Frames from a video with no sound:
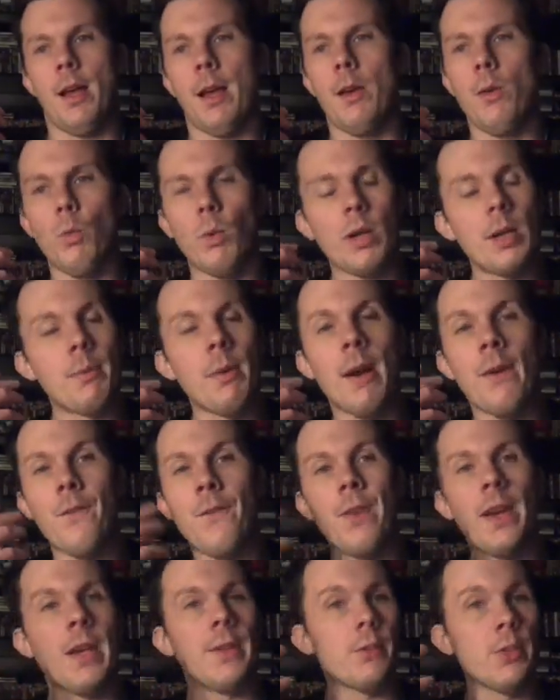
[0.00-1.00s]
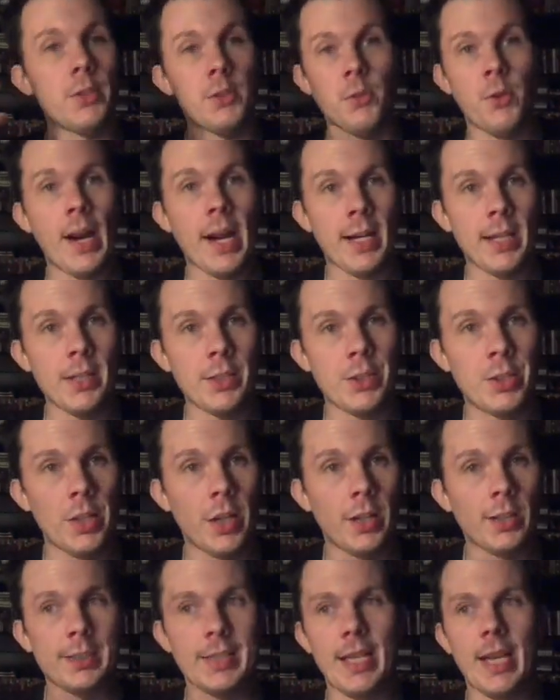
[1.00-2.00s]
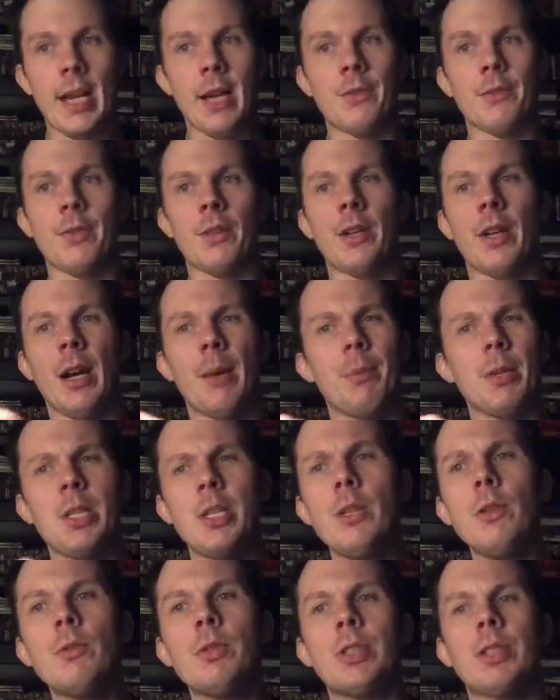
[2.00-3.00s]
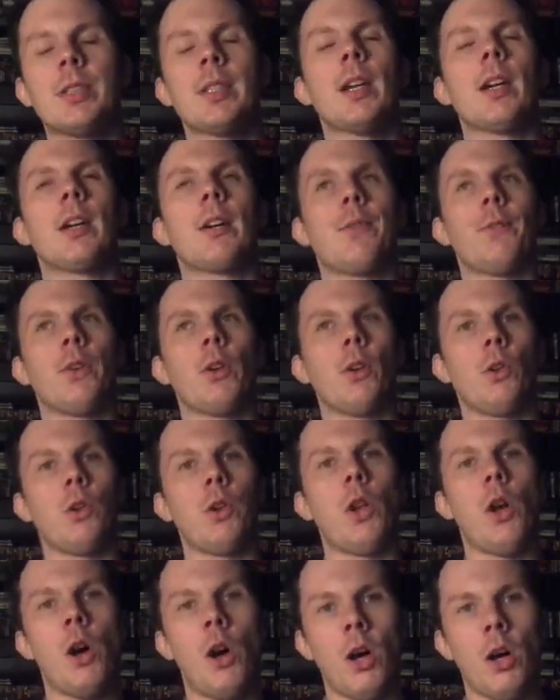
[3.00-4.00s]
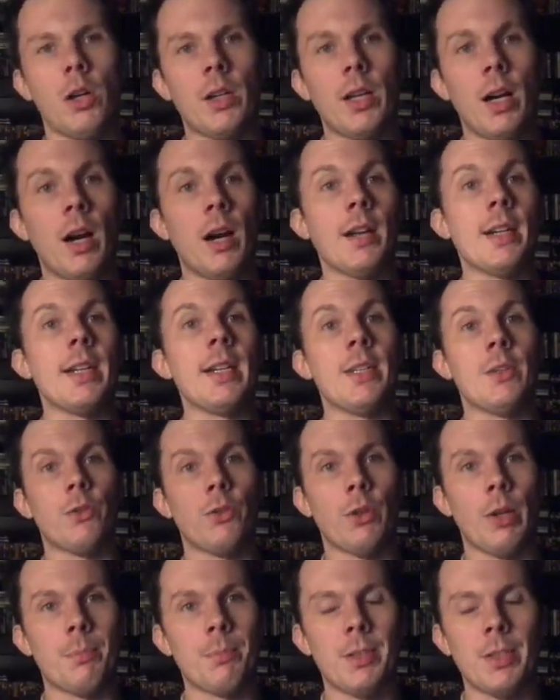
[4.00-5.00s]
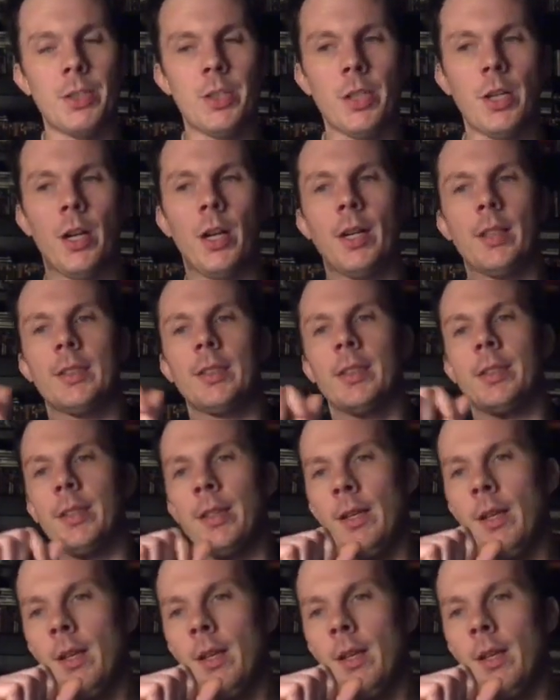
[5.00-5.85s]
one of my favorite tracking shots ever. I'm a huge sucker for long, uninterrupted shots.